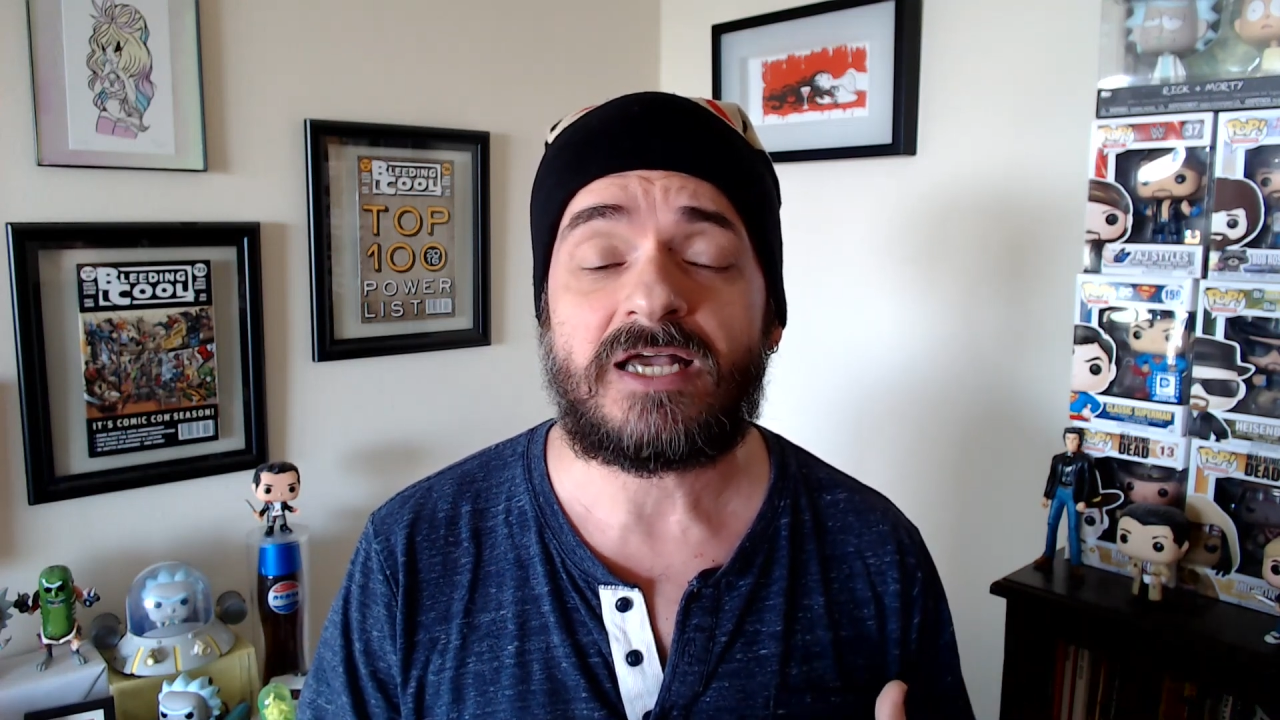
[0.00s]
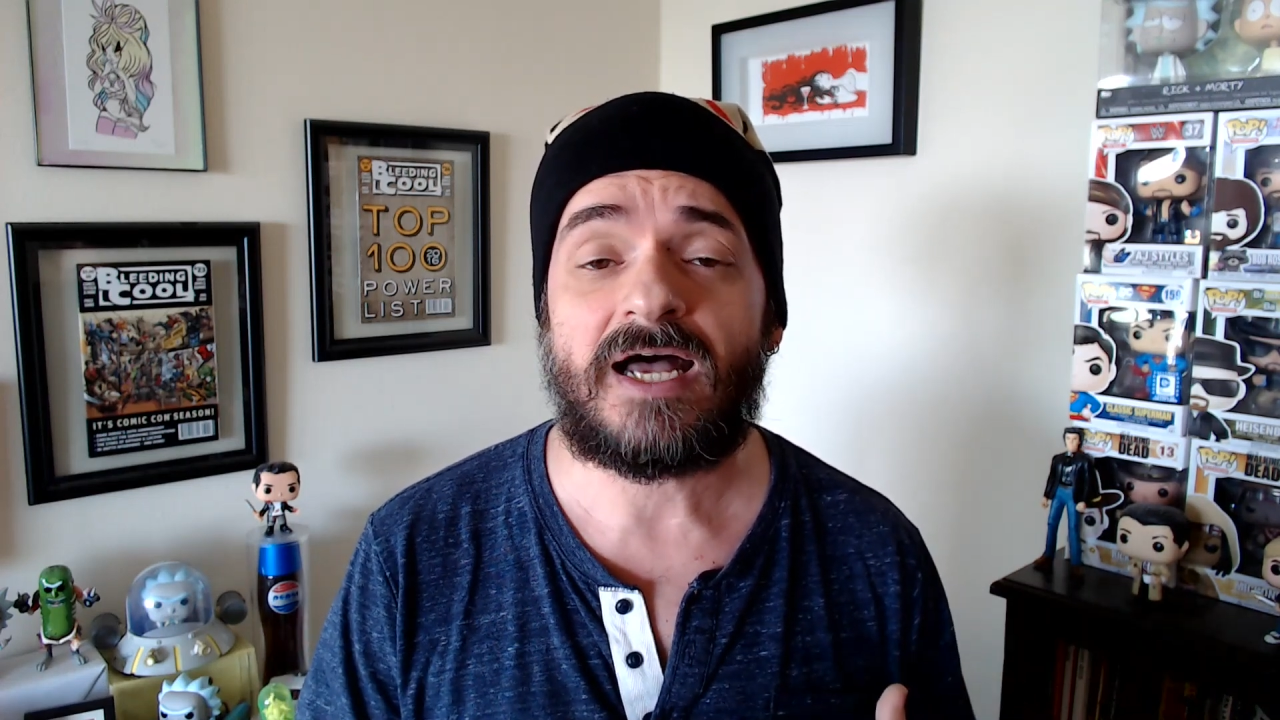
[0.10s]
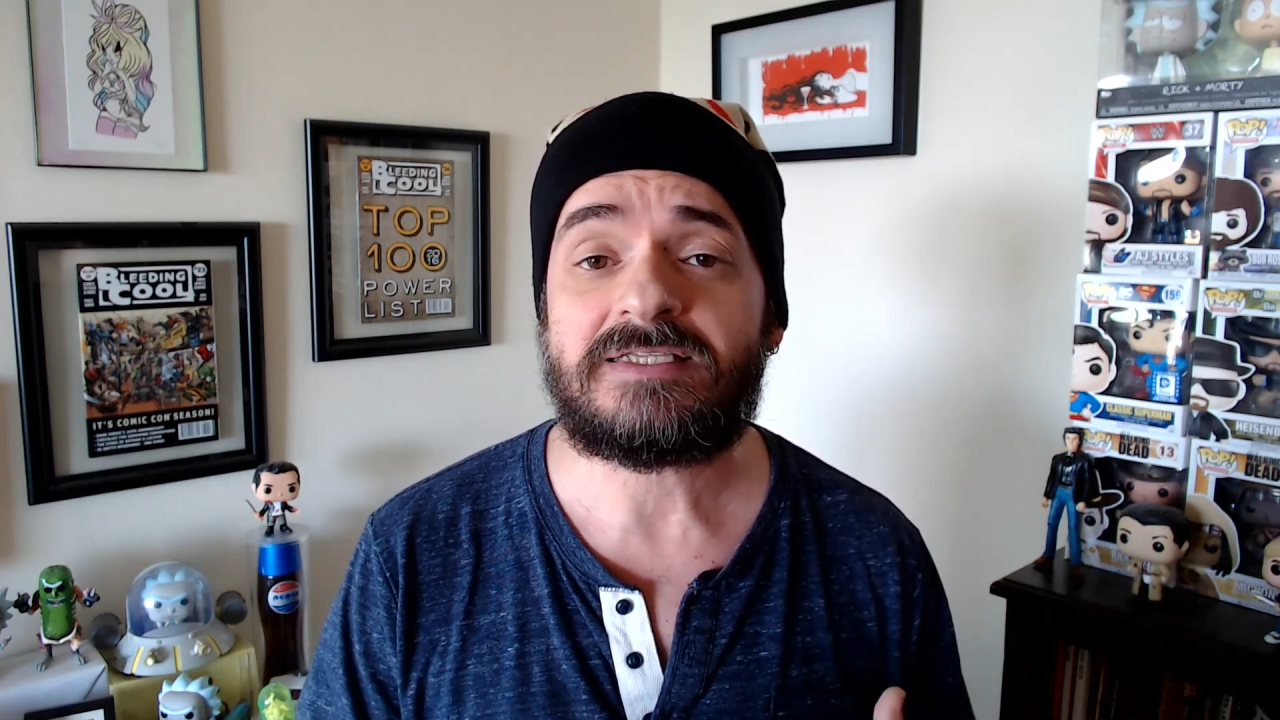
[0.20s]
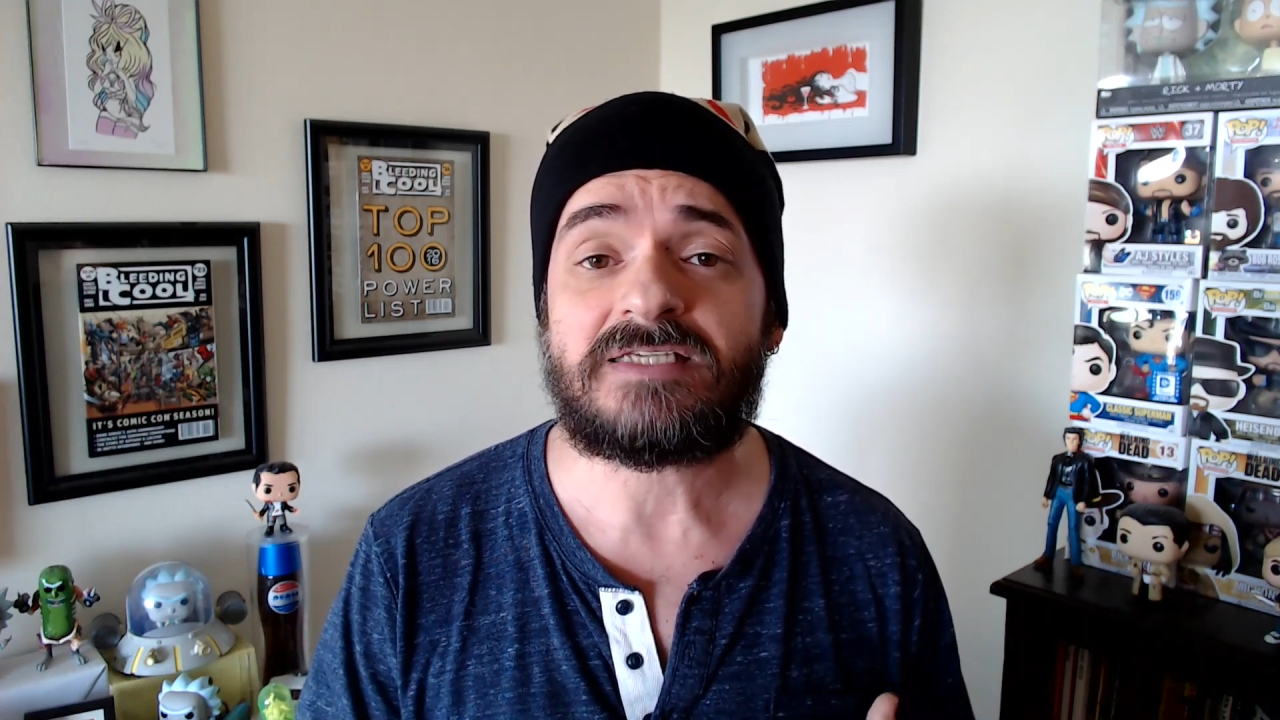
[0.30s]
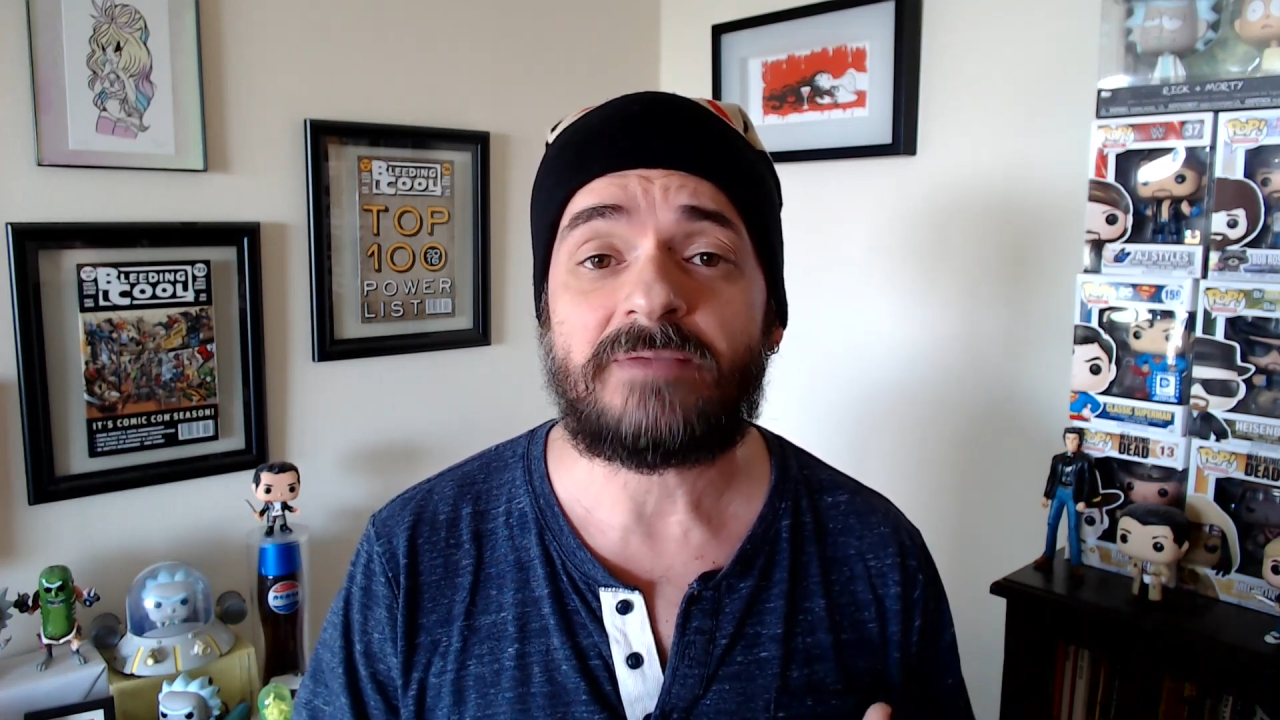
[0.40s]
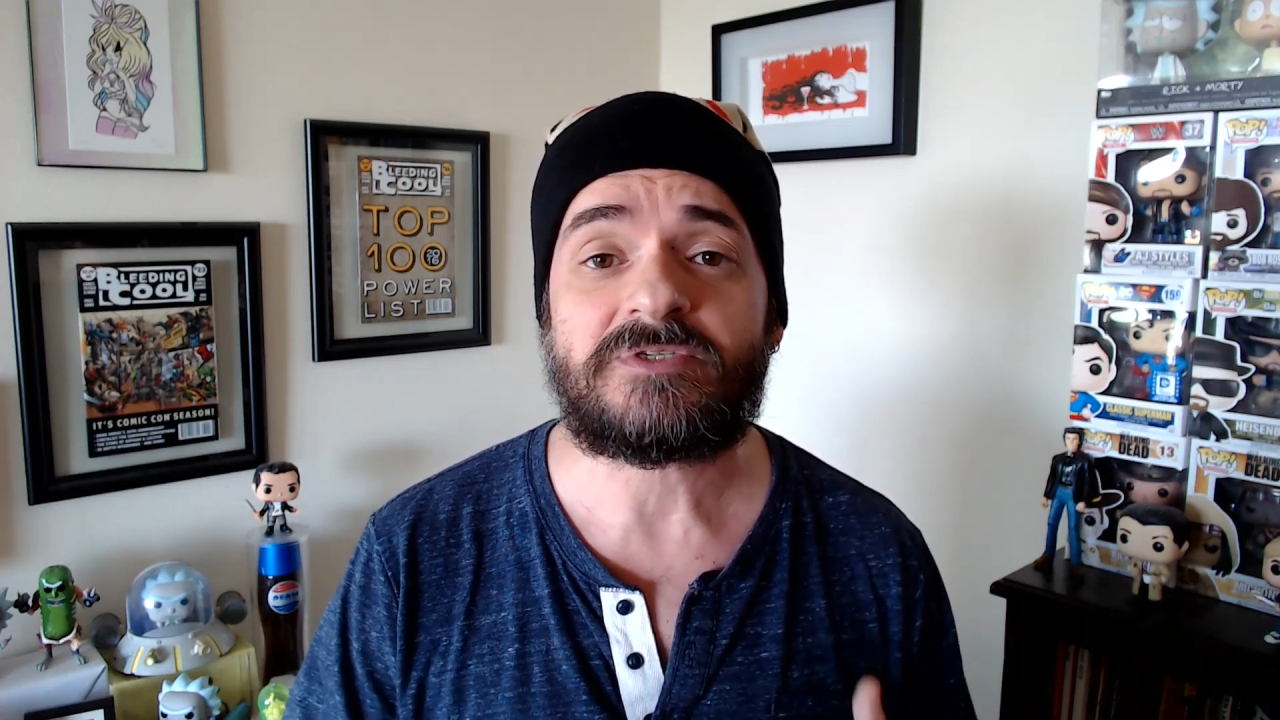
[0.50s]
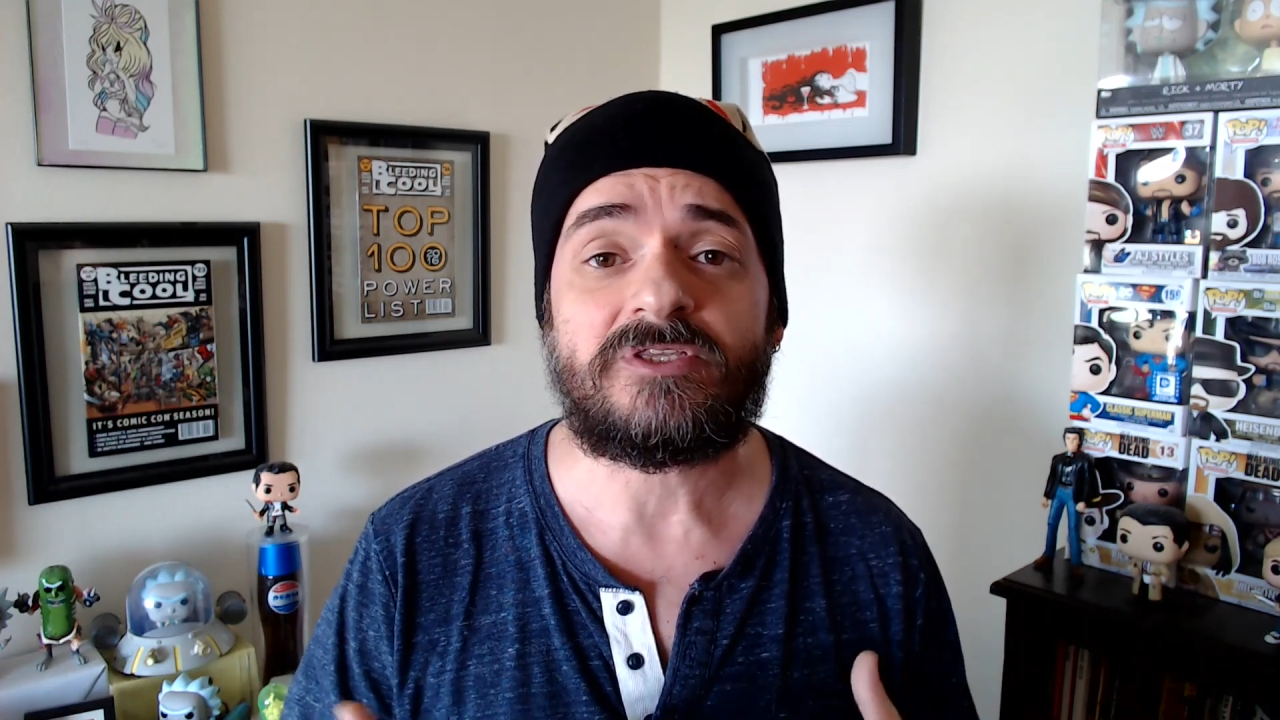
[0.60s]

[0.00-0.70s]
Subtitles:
concepts,